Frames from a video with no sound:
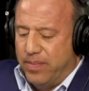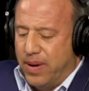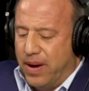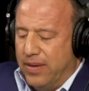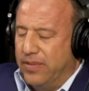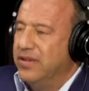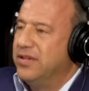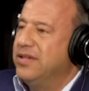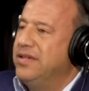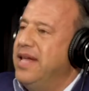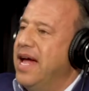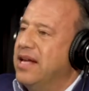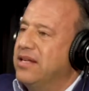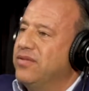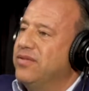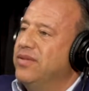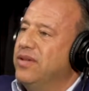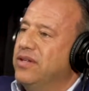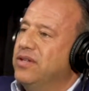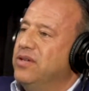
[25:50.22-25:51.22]
uh, this
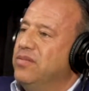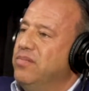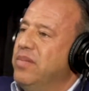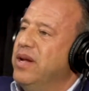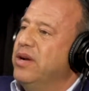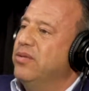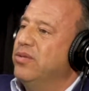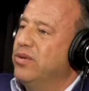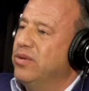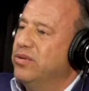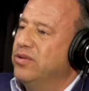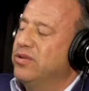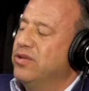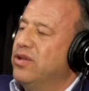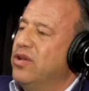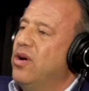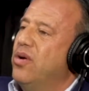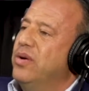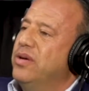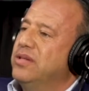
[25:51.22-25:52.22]
desk is minerals
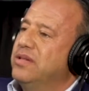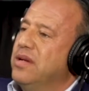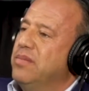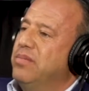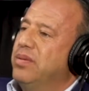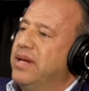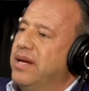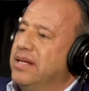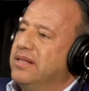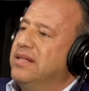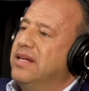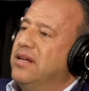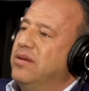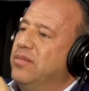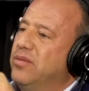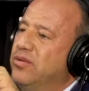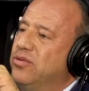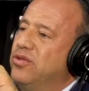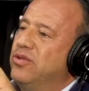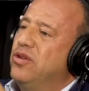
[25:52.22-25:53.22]
slowest, then plants,
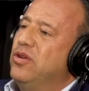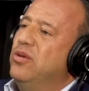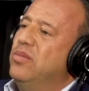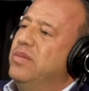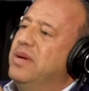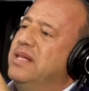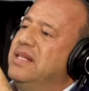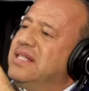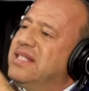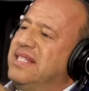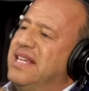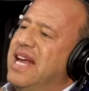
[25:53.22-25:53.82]
animals, humans,